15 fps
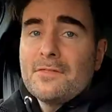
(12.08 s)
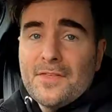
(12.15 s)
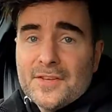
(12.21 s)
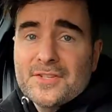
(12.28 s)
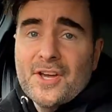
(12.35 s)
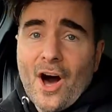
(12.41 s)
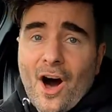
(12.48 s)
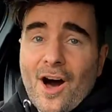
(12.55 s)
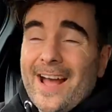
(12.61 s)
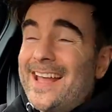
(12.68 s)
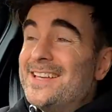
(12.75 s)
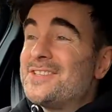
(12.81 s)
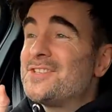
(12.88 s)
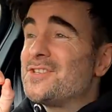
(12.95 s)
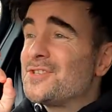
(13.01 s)
This car
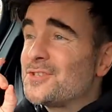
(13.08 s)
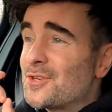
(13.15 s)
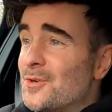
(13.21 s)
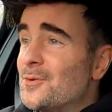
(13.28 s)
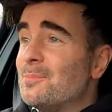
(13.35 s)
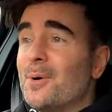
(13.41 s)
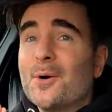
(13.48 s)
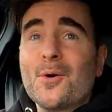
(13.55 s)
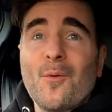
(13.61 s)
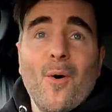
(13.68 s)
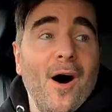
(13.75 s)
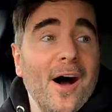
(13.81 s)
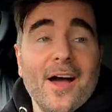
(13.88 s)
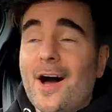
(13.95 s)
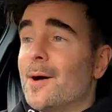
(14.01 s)
is super
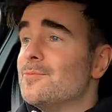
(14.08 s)
quiet.